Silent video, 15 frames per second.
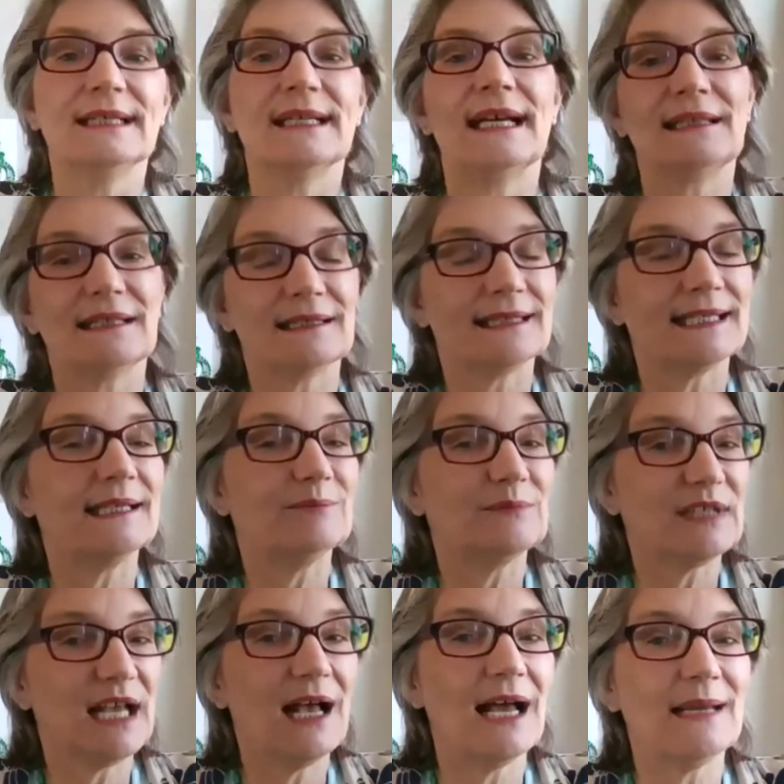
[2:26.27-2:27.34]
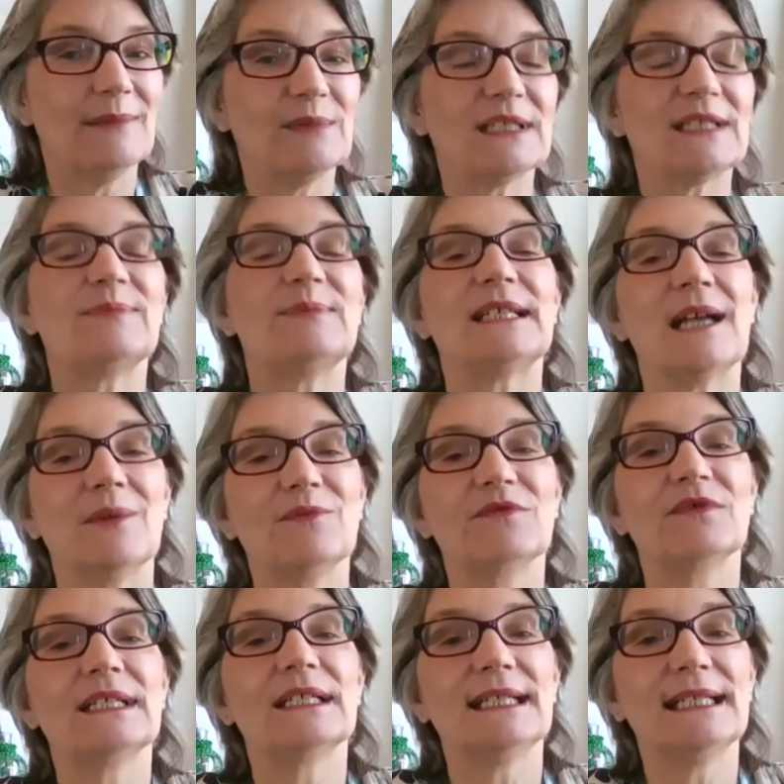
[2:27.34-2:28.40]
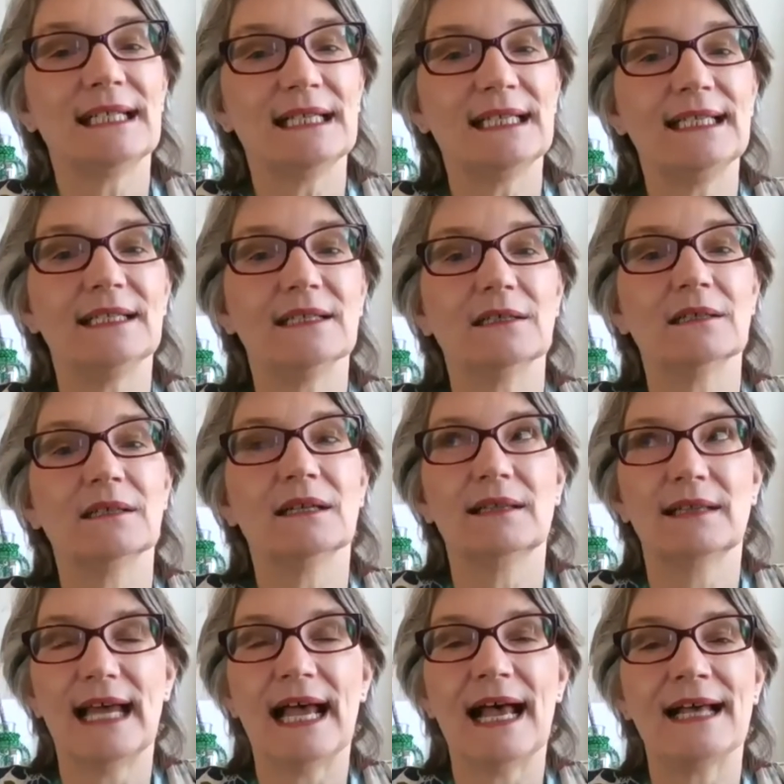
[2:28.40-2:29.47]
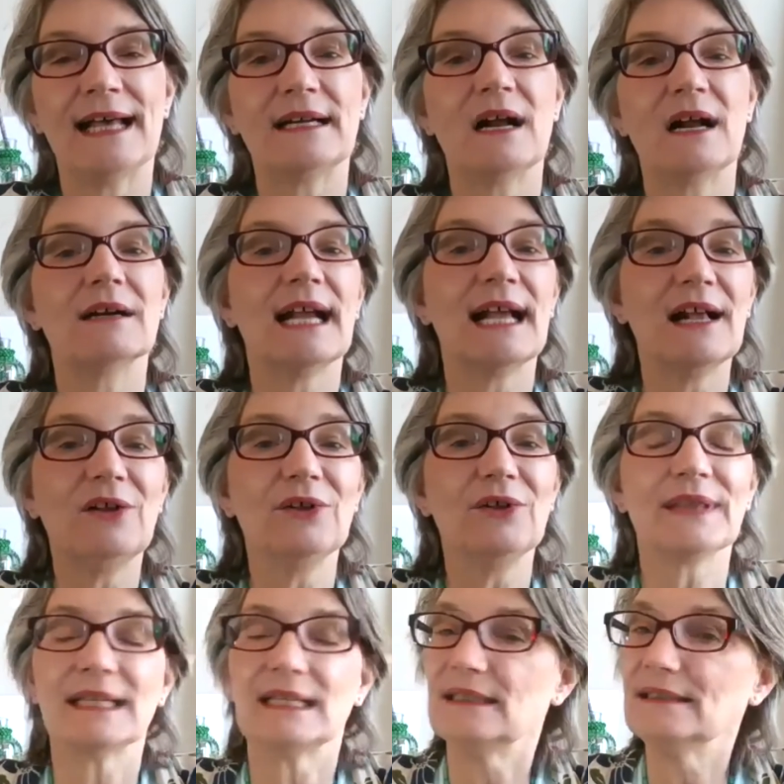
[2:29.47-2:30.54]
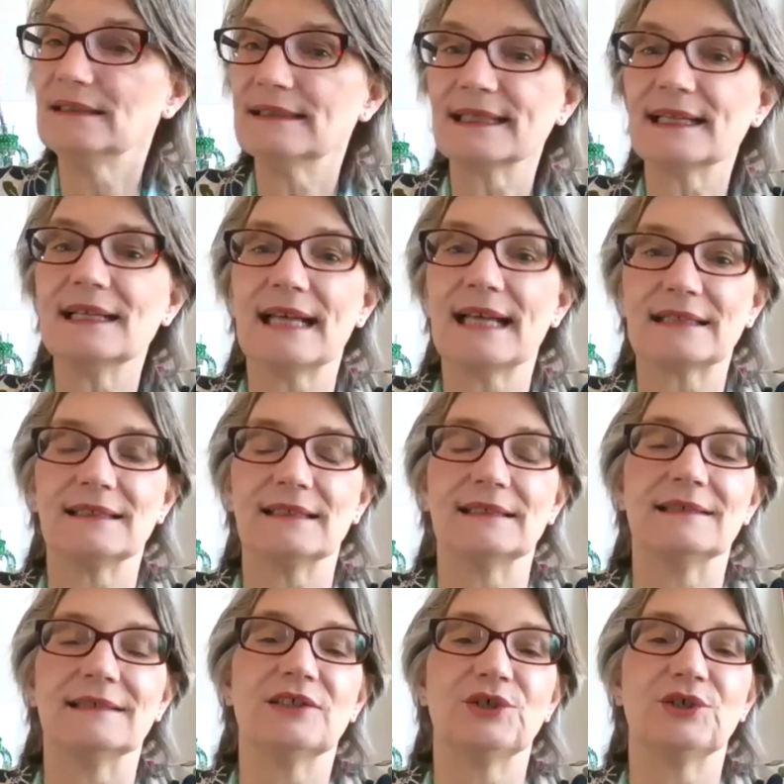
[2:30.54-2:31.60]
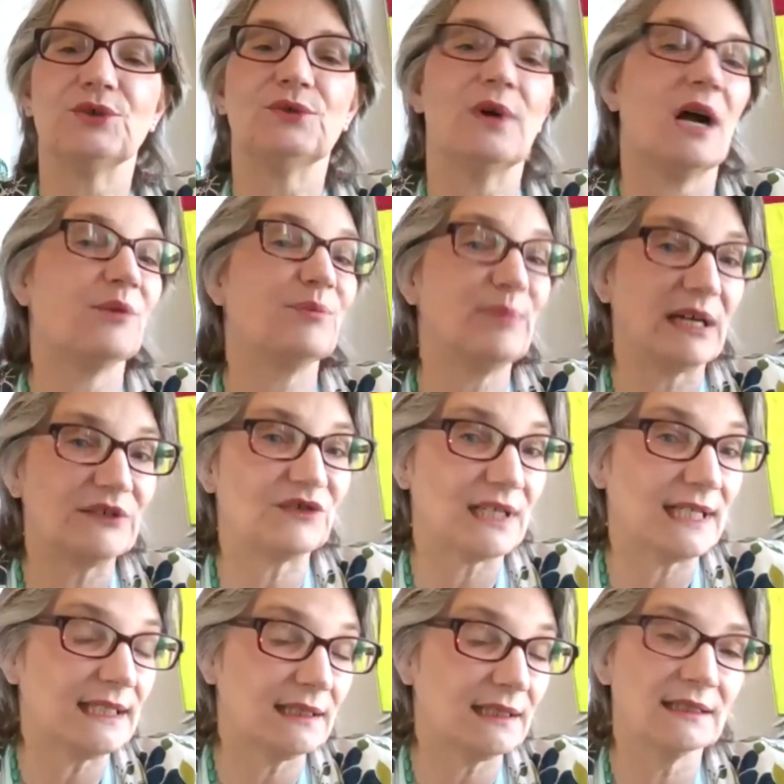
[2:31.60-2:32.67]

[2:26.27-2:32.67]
At the same time, it's become really clear that our health is connected to our budget